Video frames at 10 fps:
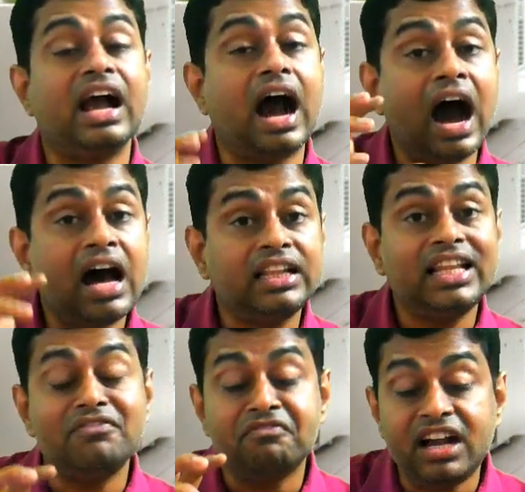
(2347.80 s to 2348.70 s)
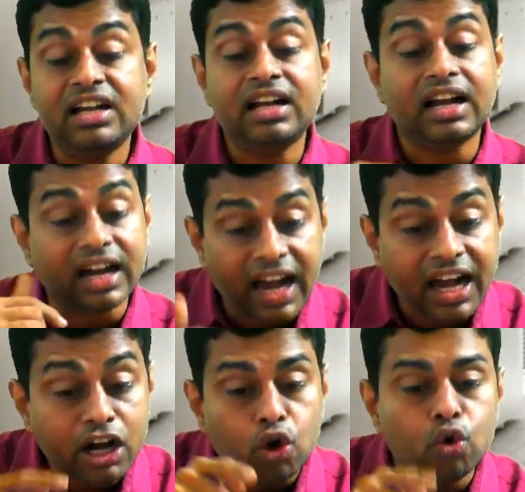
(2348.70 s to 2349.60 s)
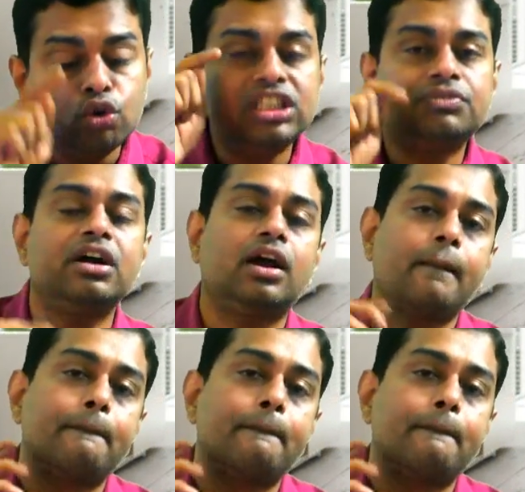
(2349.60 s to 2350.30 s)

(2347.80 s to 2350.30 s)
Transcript: Are they well trained to do this work?